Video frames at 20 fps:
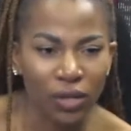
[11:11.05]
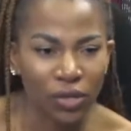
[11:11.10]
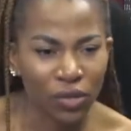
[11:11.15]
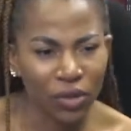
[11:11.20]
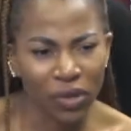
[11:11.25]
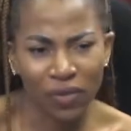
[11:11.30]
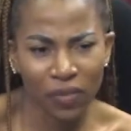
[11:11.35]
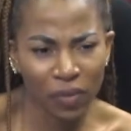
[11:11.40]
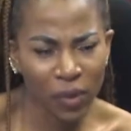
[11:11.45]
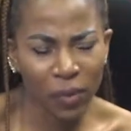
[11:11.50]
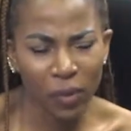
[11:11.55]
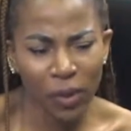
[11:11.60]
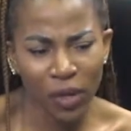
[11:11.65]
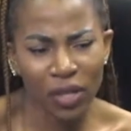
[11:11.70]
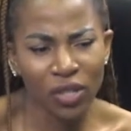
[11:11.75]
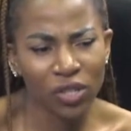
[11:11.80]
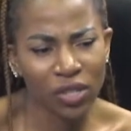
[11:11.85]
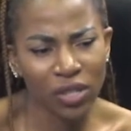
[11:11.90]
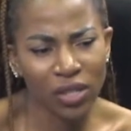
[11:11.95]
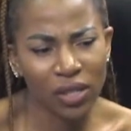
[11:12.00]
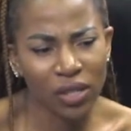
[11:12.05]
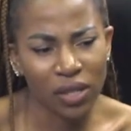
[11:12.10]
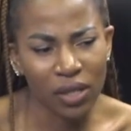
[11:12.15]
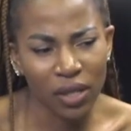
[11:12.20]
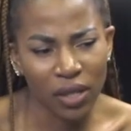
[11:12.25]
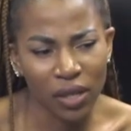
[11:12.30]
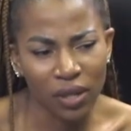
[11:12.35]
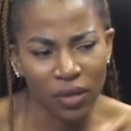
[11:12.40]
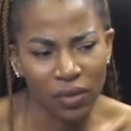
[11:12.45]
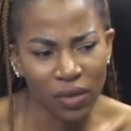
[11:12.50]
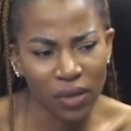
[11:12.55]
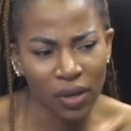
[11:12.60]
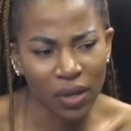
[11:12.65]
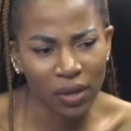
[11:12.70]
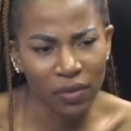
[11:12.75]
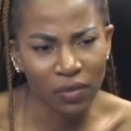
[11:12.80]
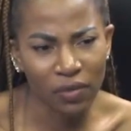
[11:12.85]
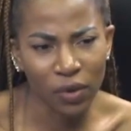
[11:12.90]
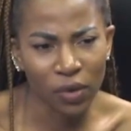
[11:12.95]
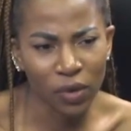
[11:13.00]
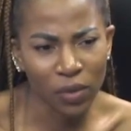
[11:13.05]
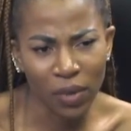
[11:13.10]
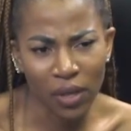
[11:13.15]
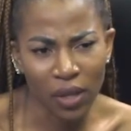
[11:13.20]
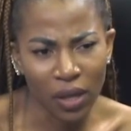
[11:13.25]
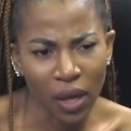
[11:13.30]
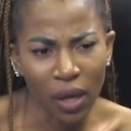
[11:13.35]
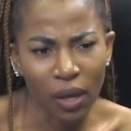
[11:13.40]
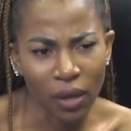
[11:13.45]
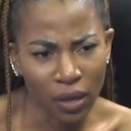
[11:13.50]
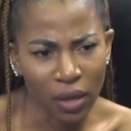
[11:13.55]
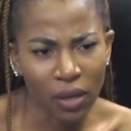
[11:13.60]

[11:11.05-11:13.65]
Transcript: So if people are interested, they can follow me there.